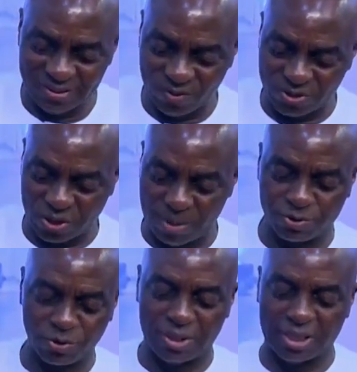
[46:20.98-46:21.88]
we saw
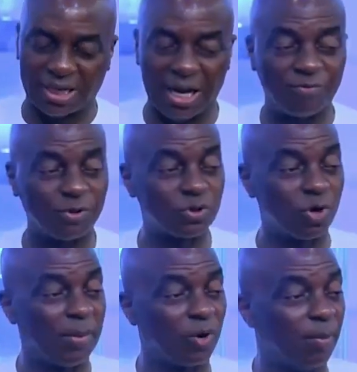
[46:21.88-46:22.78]
him stood in the gap for
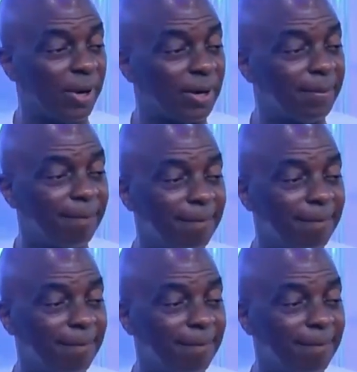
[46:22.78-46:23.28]
Sodom and Gomorrah.